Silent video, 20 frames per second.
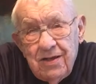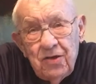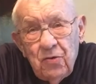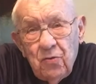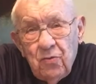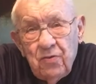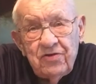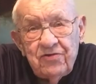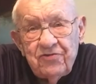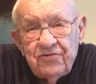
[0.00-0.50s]

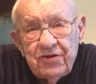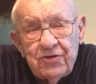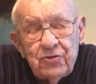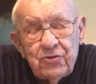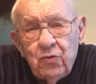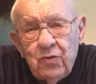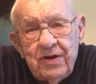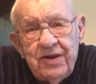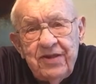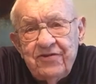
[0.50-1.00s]
was a
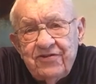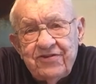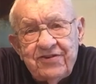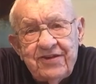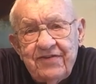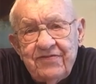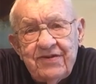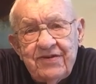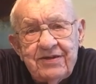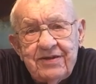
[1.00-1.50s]

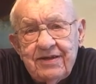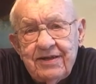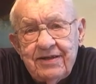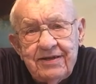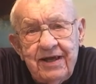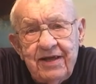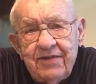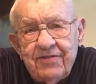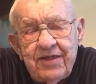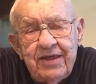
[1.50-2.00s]

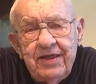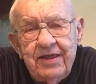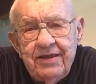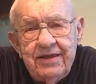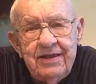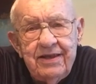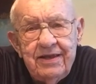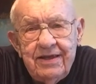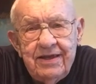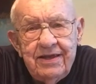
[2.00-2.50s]

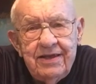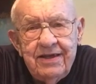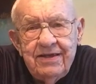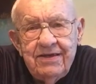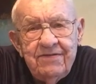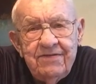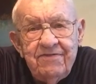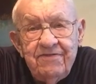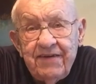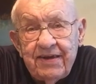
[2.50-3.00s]
27-0
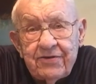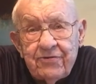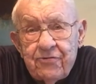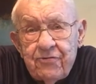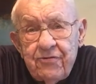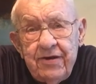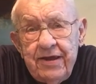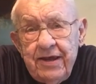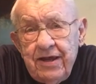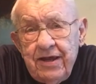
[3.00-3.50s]

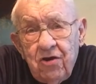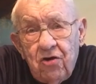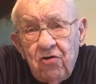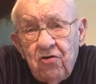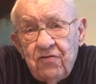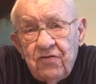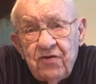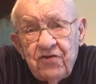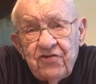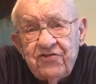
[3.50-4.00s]
victory
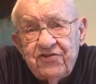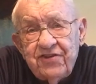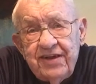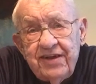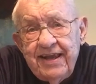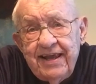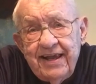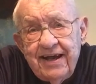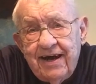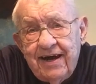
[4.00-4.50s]
over
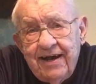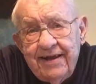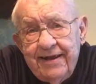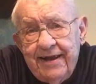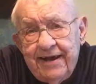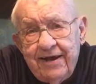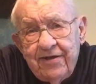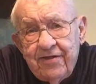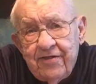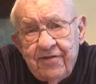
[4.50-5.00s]
City High
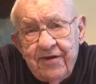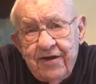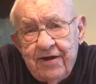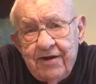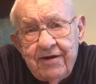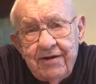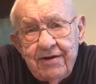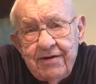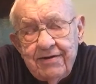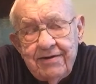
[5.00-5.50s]
down
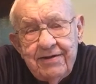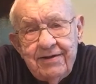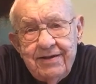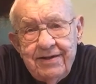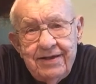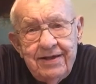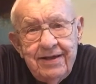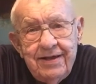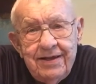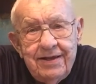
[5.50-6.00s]
there.
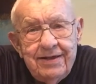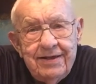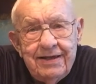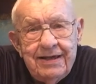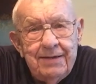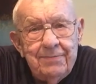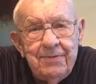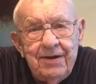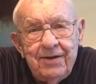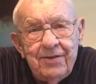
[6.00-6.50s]

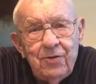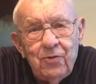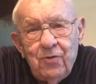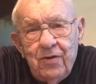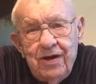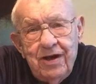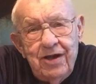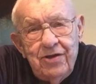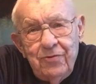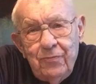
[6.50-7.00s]
And by the
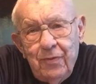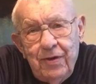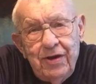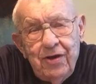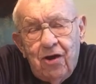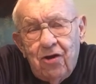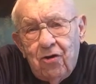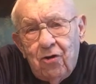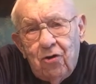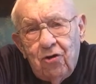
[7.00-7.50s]
way, we
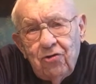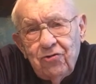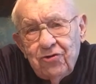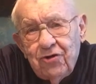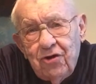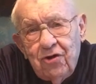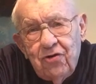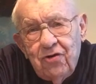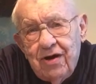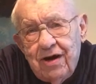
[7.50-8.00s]
all
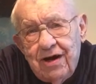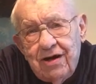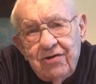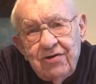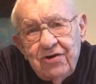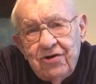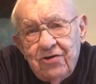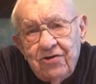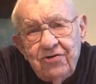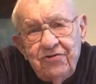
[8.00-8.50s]
know how
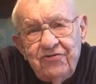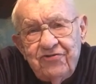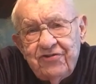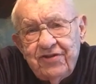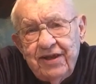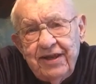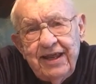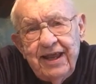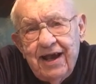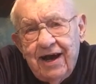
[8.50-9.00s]
good
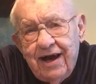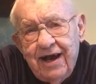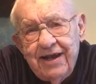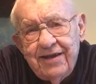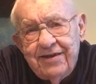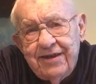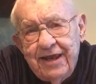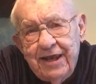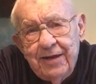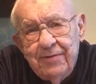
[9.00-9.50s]
City High
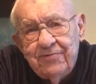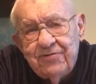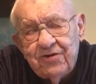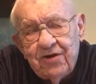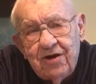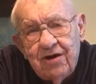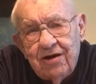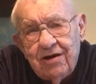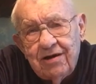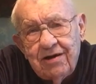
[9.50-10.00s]
teams
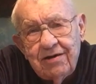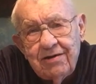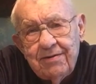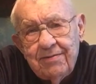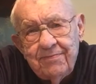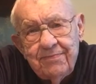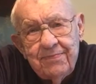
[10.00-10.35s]
are.